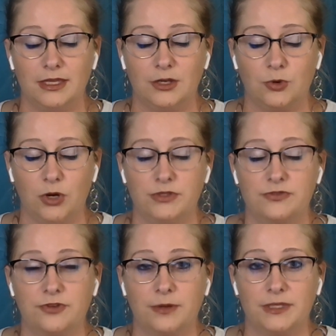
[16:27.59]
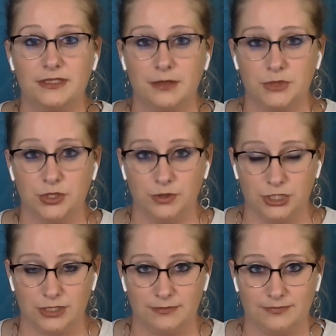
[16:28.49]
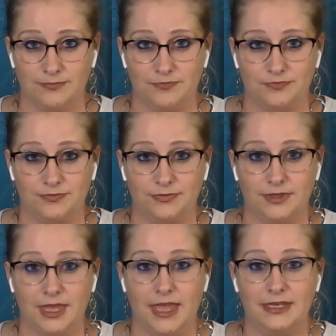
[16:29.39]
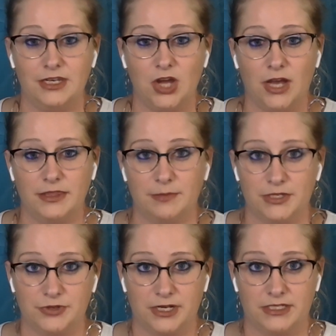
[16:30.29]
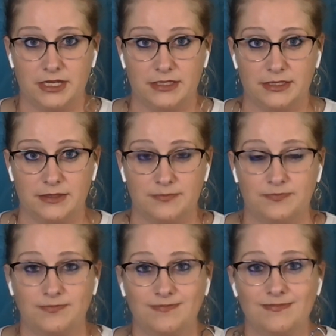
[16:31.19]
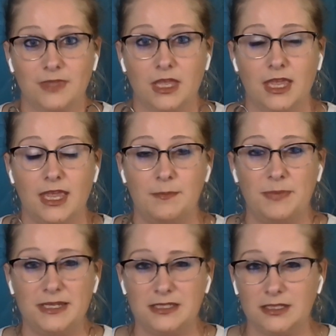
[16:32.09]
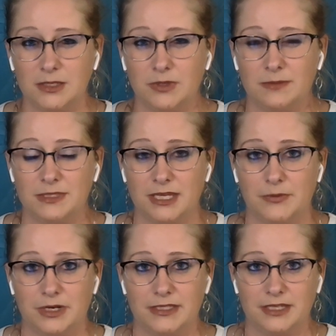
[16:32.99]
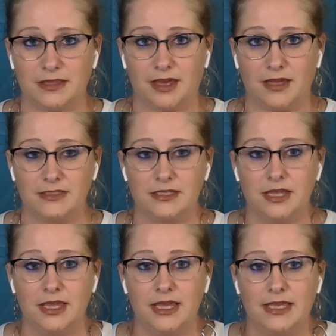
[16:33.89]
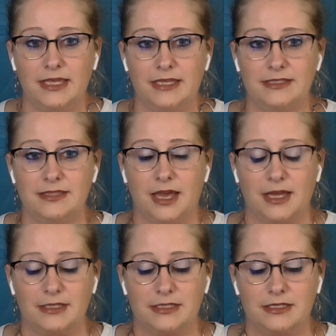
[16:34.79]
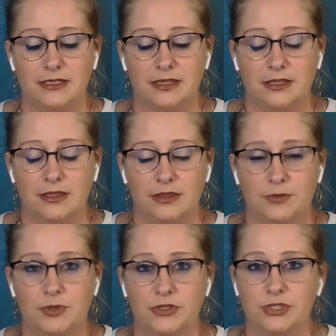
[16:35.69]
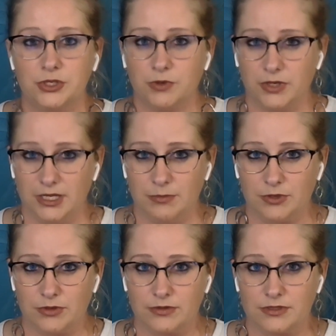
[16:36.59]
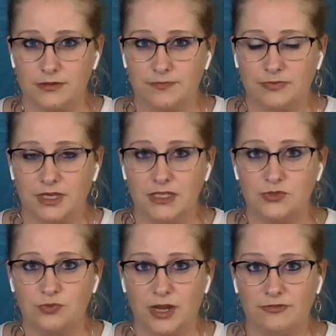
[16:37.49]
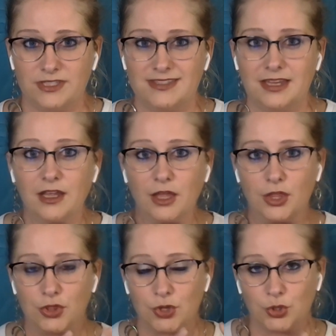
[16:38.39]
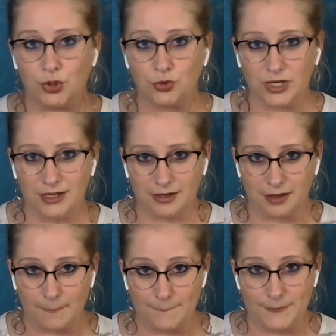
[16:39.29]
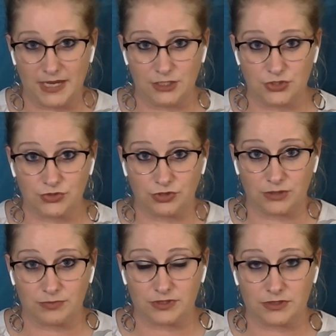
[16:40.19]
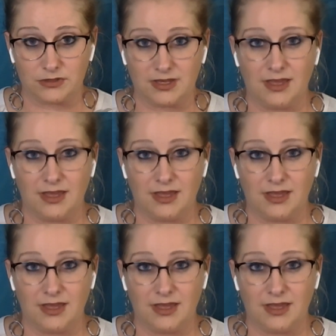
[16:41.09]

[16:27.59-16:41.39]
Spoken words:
quotes from the Septuagint and not the Masoretic text. And basically what I'm saying when I say that is that the person who wrote Hebrews is referencing the Greek manuscripts,